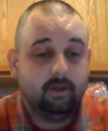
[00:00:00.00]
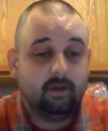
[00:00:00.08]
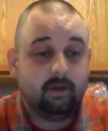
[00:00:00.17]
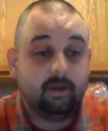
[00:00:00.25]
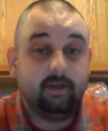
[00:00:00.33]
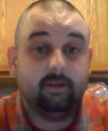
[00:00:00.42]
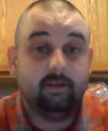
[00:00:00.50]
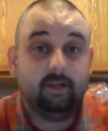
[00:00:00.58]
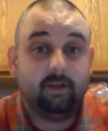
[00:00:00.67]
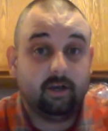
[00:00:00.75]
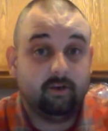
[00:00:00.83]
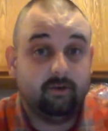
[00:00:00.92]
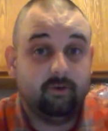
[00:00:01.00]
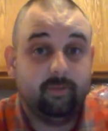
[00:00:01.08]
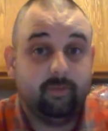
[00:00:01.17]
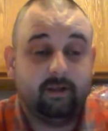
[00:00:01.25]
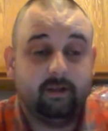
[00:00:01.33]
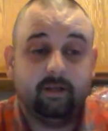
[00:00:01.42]
anything you got to do to
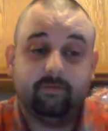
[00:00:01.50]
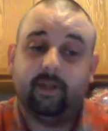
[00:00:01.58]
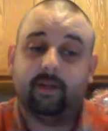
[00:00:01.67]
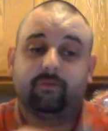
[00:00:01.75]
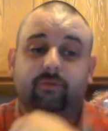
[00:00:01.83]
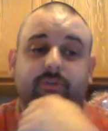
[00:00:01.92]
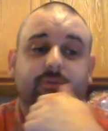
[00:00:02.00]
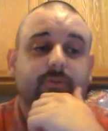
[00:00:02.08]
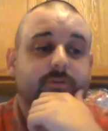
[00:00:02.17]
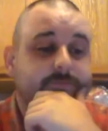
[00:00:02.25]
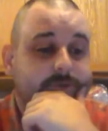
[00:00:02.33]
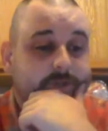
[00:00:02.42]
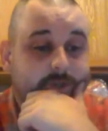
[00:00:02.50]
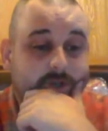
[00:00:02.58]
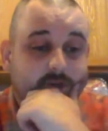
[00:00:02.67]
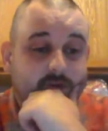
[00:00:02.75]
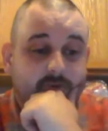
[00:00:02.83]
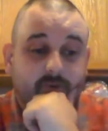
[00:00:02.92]
make a living, that's for sure.
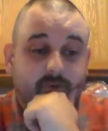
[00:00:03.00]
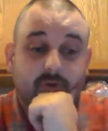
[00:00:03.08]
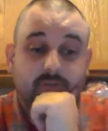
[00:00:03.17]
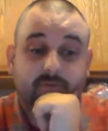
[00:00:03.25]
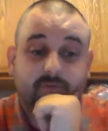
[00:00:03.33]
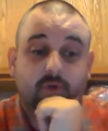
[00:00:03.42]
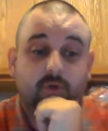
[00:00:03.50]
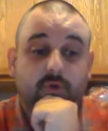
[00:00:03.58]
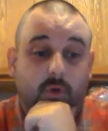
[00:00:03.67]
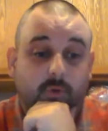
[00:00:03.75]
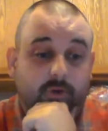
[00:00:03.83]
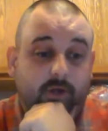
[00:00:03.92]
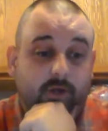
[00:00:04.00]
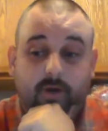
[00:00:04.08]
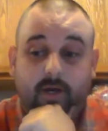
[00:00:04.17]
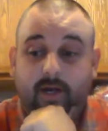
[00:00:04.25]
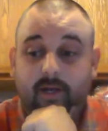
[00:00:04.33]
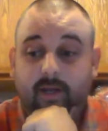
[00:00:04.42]
For those of you who don't know,
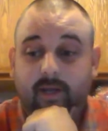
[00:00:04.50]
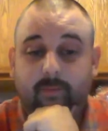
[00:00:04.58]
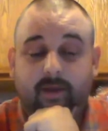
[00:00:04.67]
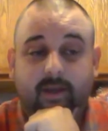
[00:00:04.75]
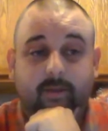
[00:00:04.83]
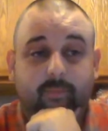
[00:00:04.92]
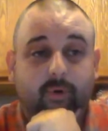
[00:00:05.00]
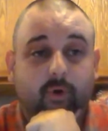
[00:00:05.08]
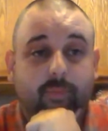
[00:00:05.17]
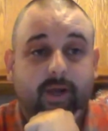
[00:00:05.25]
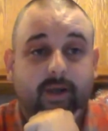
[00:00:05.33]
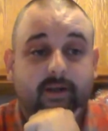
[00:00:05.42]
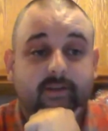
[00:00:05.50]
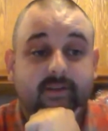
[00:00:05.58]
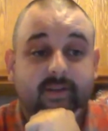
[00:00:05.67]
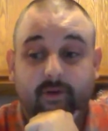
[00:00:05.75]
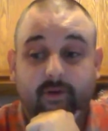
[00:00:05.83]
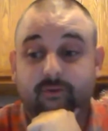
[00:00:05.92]
I am a propane
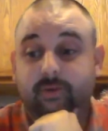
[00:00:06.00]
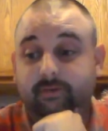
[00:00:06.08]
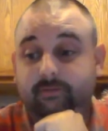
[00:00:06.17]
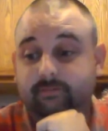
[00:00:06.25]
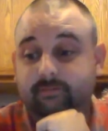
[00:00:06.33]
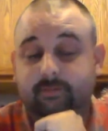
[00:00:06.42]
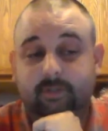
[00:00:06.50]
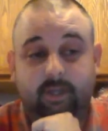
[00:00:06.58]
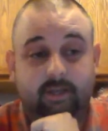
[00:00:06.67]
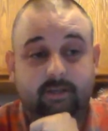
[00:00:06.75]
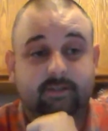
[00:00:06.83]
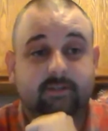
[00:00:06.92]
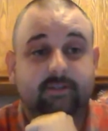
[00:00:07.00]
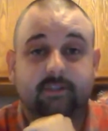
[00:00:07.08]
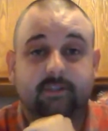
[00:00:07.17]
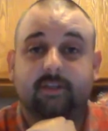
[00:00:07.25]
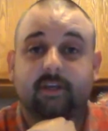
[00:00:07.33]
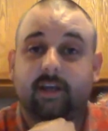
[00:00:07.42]
salesman. yes,
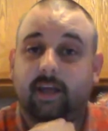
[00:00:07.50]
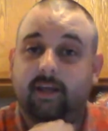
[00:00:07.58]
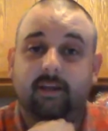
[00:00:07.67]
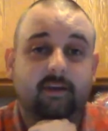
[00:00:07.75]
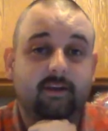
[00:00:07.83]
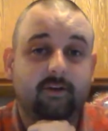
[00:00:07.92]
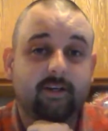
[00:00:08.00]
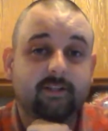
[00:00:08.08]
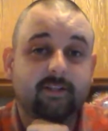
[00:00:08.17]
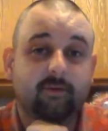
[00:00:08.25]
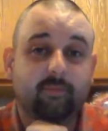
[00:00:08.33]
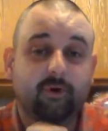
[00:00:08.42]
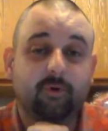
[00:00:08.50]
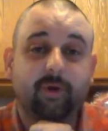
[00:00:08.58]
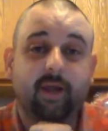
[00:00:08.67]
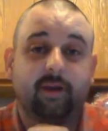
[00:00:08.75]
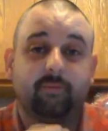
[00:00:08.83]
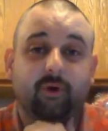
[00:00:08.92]
just like Hank Hill, I sell
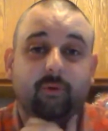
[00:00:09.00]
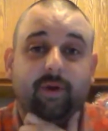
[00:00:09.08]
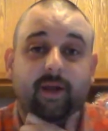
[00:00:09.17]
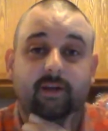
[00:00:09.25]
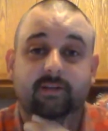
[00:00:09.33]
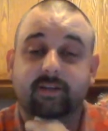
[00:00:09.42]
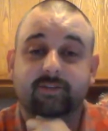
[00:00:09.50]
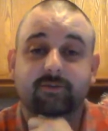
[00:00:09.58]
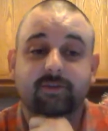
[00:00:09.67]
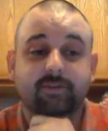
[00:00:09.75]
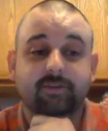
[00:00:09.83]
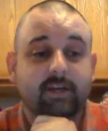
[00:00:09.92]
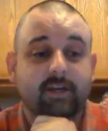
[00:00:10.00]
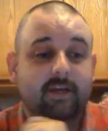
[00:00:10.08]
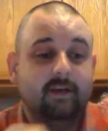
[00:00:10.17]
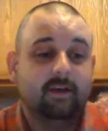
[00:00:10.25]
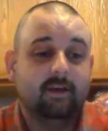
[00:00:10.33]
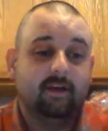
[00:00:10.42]
propane and propane accessories.
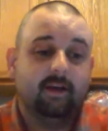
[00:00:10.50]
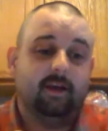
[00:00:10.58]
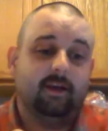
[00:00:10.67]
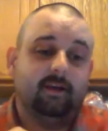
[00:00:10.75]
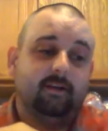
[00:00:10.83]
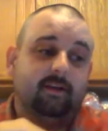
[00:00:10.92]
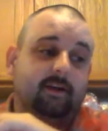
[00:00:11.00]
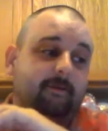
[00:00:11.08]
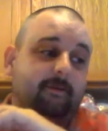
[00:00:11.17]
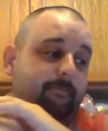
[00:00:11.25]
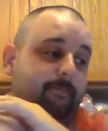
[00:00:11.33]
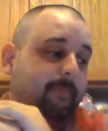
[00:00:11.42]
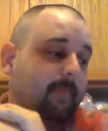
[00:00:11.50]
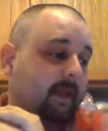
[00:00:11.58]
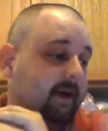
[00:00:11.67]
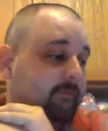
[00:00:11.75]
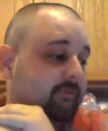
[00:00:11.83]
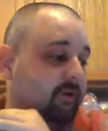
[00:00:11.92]
And
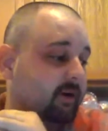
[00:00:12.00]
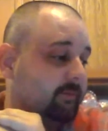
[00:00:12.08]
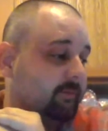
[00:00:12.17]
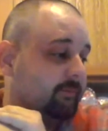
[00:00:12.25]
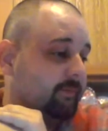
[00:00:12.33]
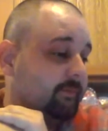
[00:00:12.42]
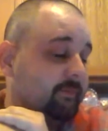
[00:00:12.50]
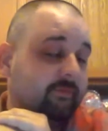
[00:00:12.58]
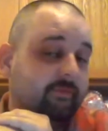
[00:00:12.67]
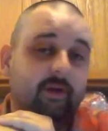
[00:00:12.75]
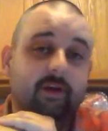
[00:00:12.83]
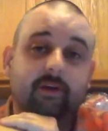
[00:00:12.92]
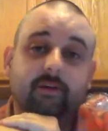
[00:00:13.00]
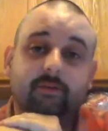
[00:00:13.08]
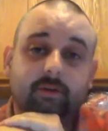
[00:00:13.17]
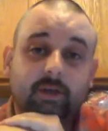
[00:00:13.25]
I'm from the